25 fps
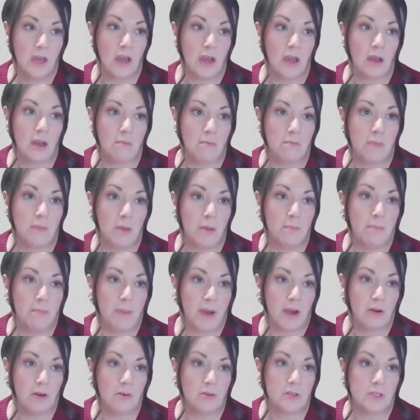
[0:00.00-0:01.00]
um,
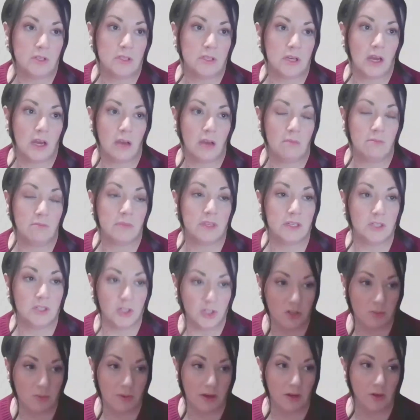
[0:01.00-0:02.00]
about um, the
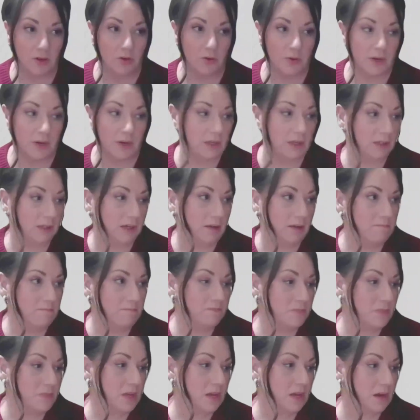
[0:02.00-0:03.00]
DigiPen curriculum.
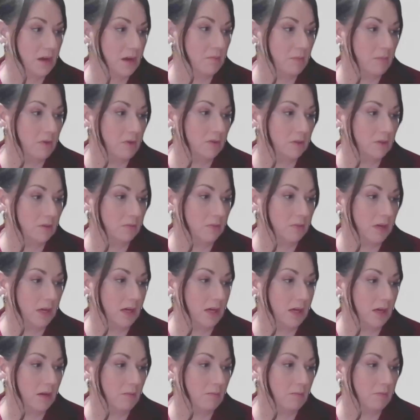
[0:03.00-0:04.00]
so let
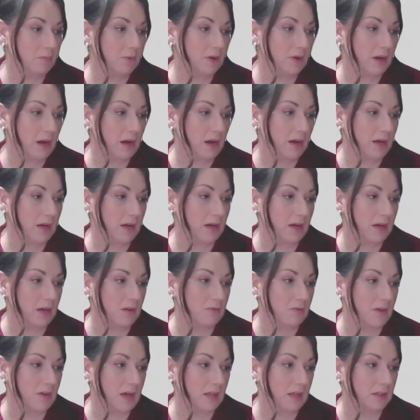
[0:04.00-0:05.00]
me bring, I can get
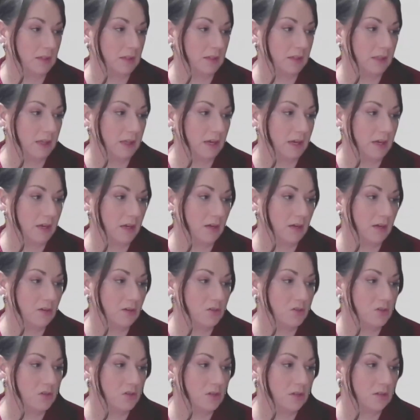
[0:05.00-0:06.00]
you that link
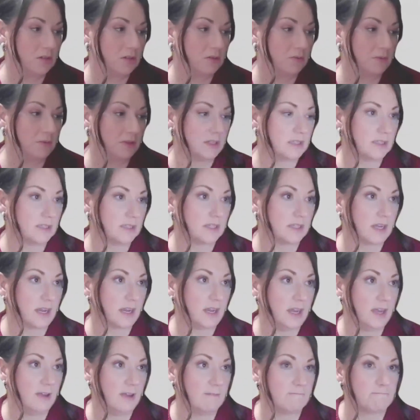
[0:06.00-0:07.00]
just one
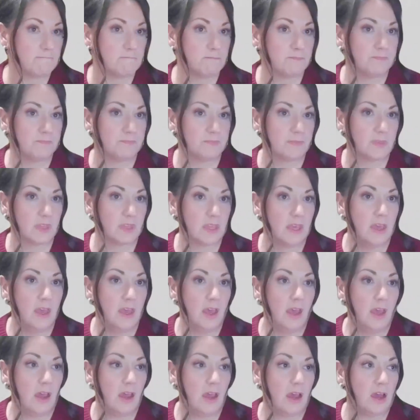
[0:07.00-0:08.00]
second.
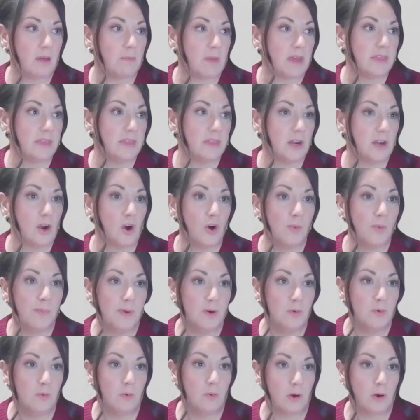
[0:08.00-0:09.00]
and then
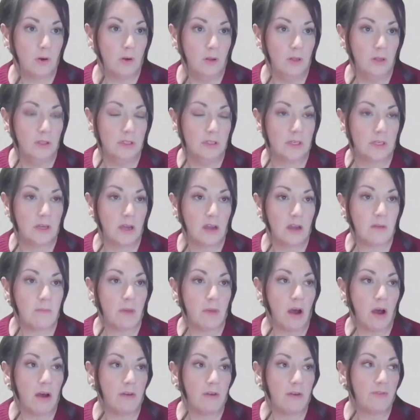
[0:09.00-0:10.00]
Open World
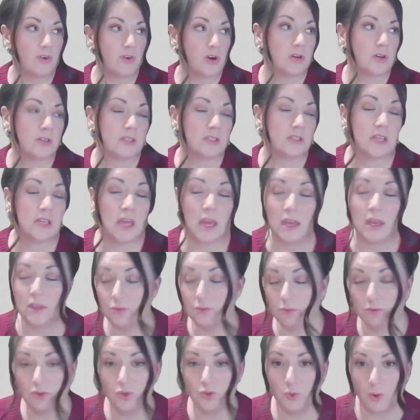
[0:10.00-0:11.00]
offers K
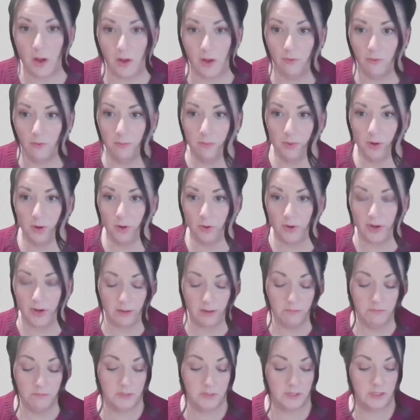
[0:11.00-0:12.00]
through 12
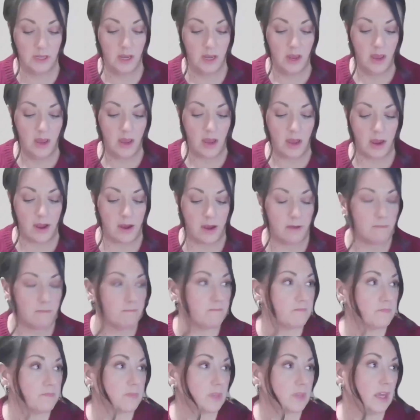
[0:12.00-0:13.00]
programs.
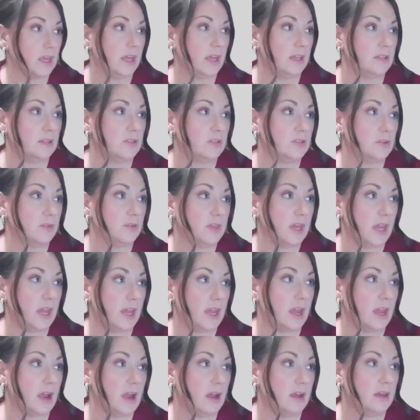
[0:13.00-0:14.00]
Um, and so
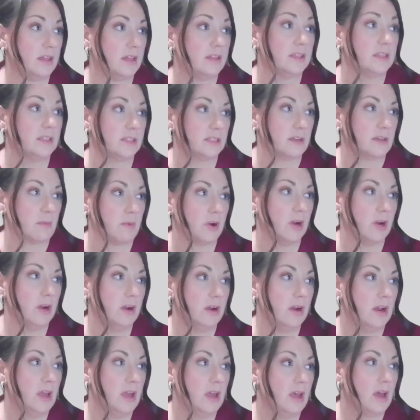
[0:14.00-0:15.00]
they in the summer
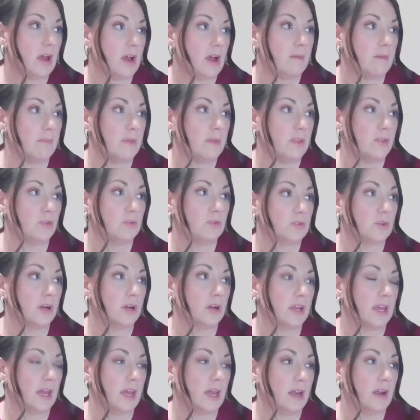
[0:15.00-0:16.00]
um, and those are
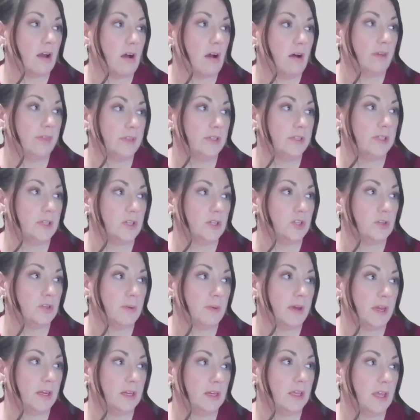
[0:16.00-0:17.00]
again on the
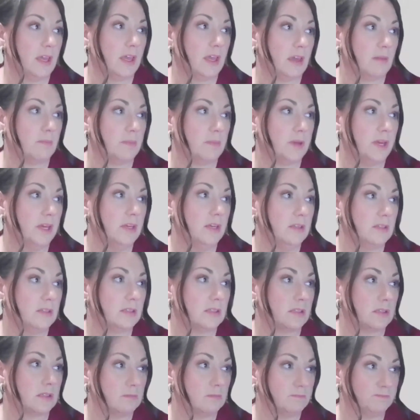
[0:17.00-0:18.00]
DigiPen
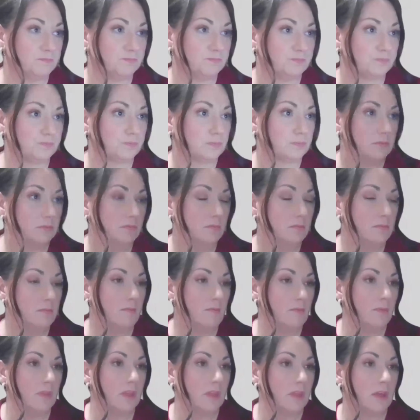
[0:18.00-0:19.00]
campus.
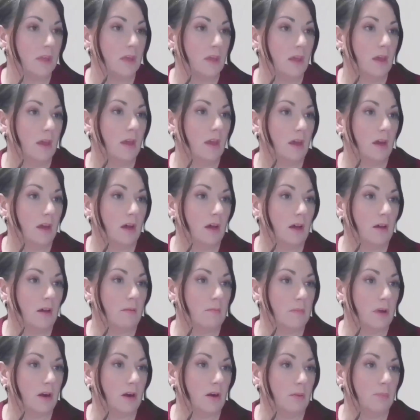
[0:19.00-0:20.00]

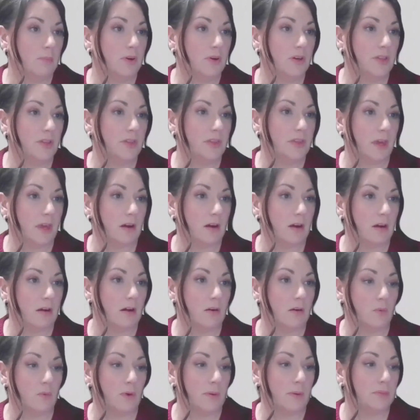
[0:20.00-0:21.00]
Um, and I'll put
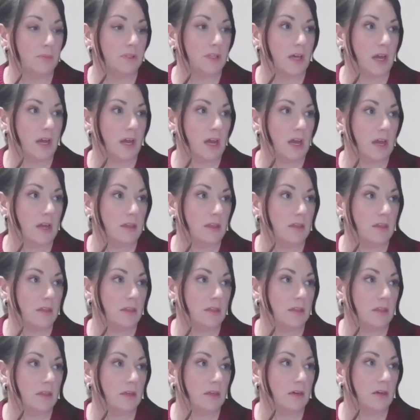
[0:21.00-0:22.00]
their website
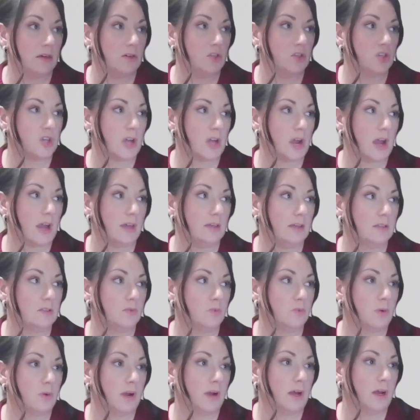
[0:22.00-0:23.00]
in the chat as
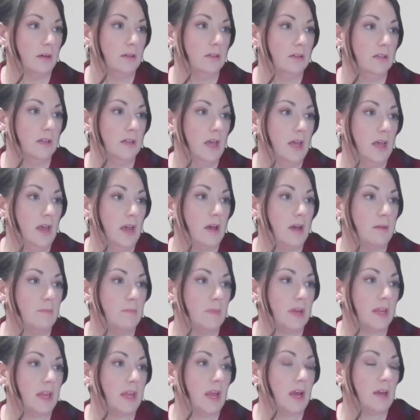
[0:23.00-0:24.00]
well. Um,
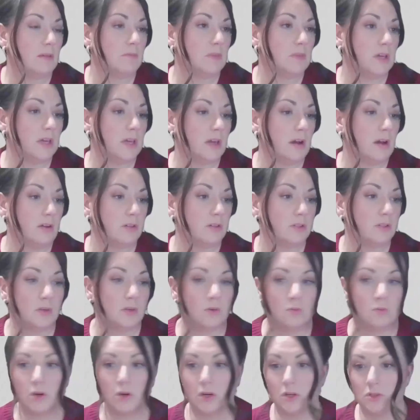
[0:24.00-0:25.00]
Academy also
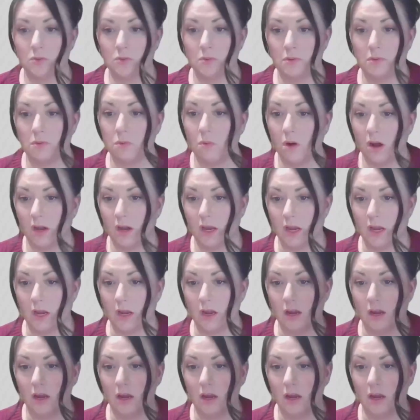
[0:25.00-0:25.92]
works with WANIC.